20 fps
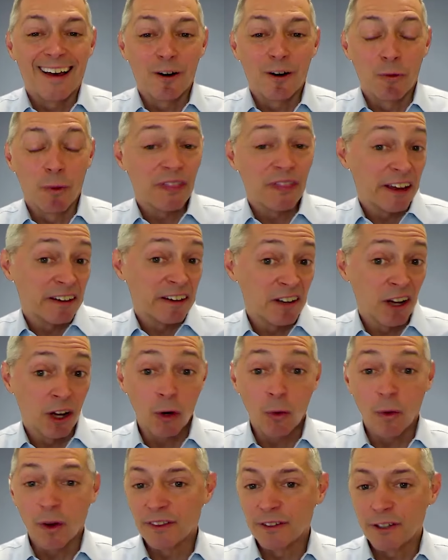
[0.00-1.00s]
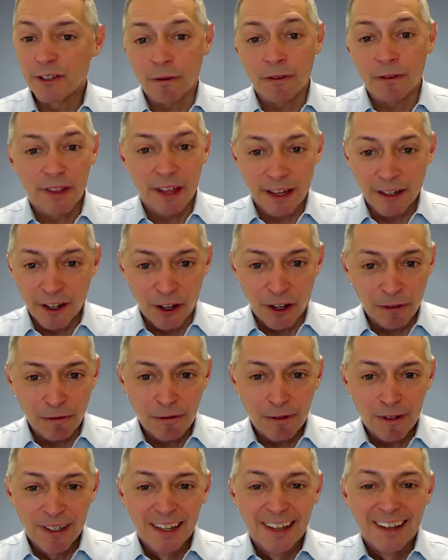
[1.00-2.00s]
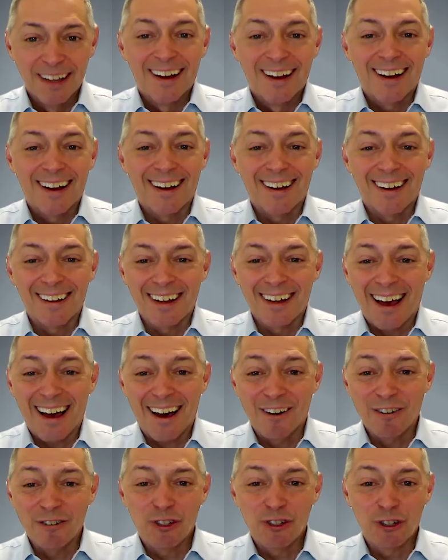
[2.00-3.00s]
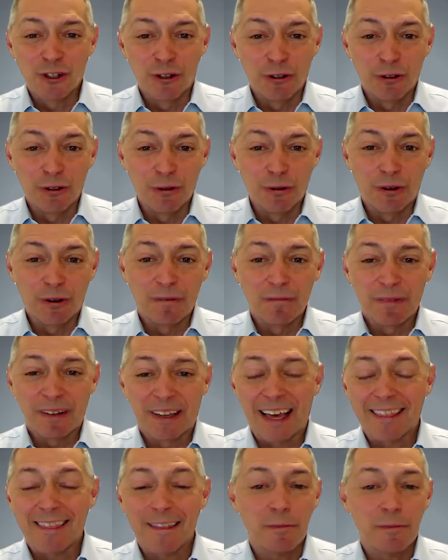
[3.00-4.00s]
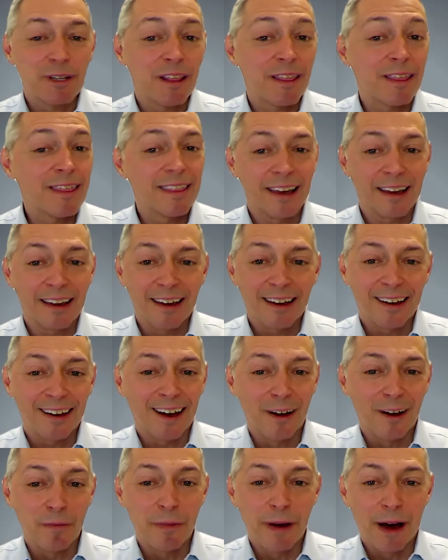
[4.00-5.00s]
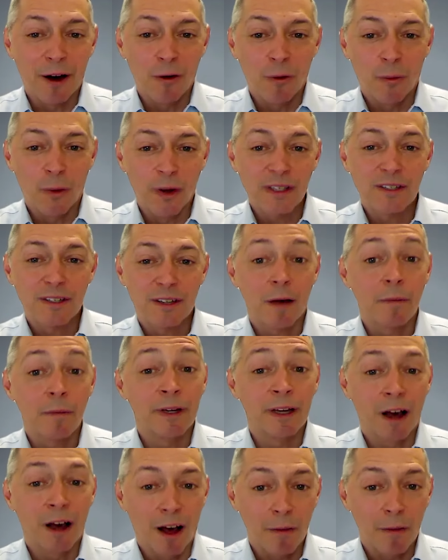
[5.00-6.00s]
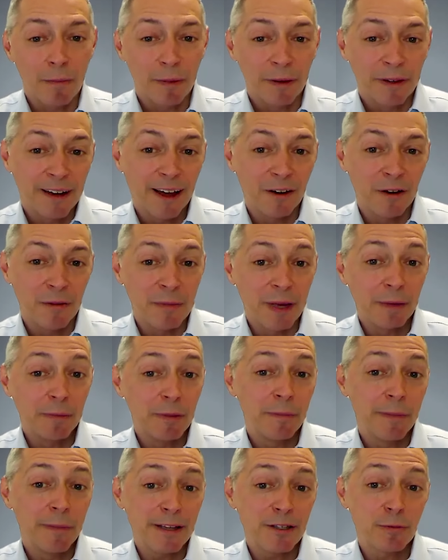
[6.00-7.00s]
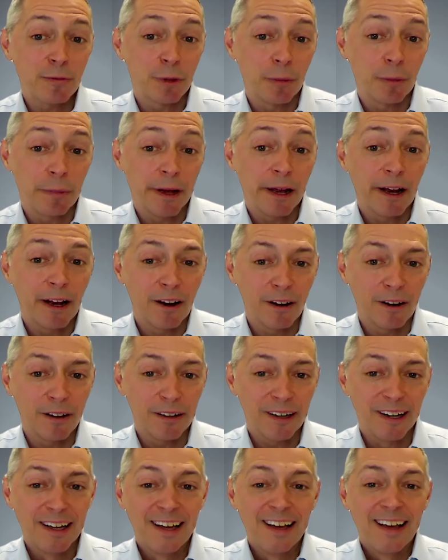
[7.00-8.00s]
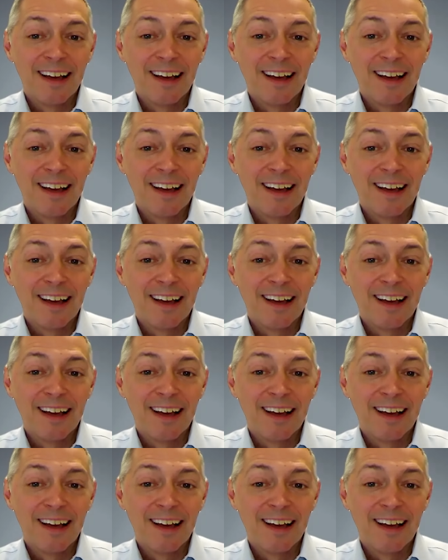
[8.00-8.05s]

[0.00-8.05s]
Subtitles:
what they know, what don't they know, how to get them to think about what's coming up and how to maybe best prepare.